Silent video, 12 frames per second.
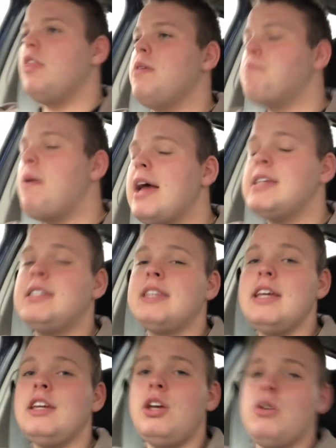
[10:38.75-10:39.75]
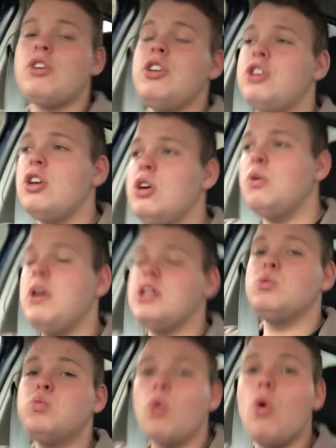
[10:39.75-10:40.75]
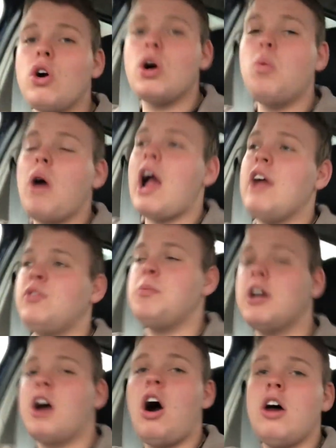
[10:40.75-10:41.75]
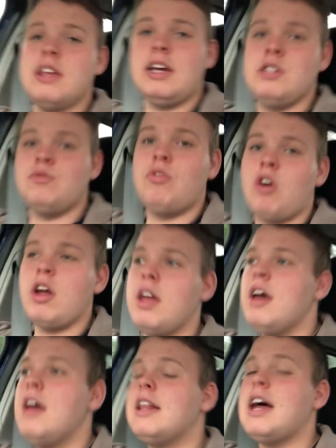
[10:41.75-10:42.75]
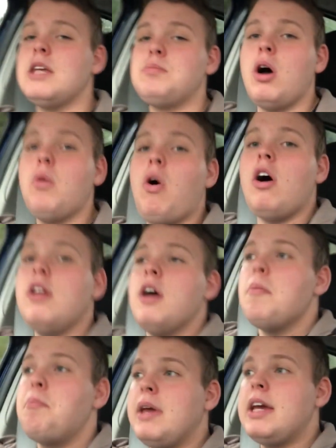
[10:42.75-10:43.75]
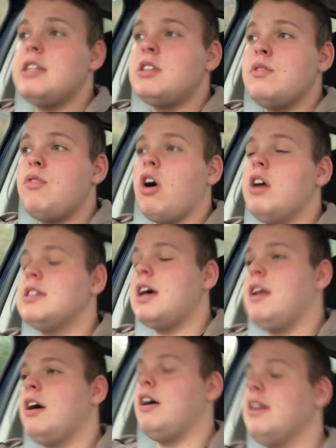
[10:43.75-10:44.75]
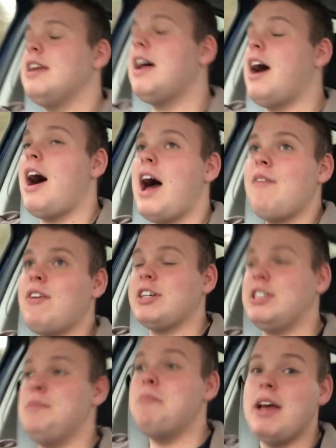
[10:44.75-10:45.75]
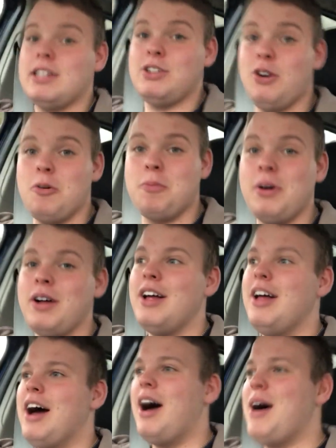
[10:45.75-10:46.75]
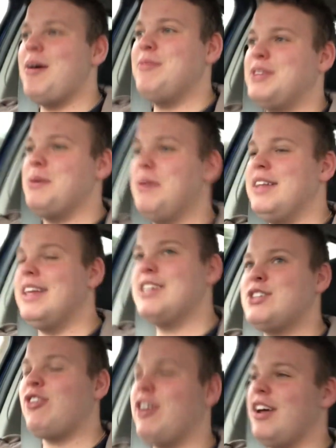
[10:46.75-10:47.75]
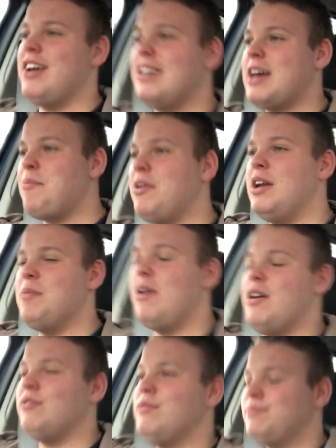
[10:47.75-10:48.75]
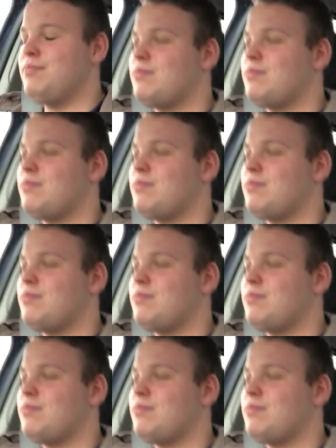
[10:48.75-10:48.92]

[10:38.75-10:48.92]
the best thing you can do is walk away from a car that isn't right. That is my one biggest advice, and I have actually messed up doing this, trying to dabble in a bit of